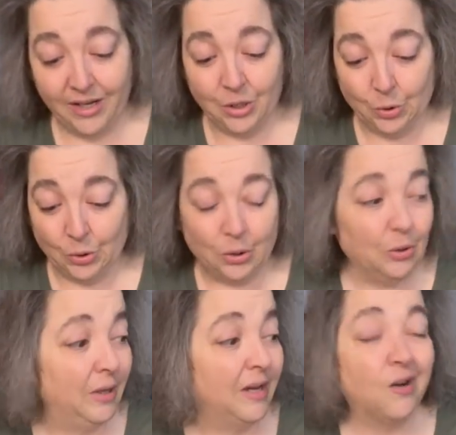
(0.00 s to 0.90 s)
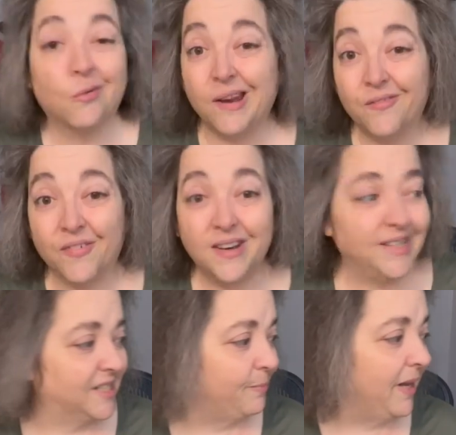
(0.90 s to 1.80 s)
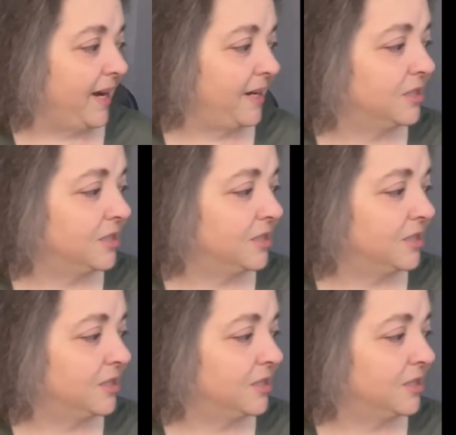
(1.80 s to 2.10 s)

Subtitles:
cool. Great for a display.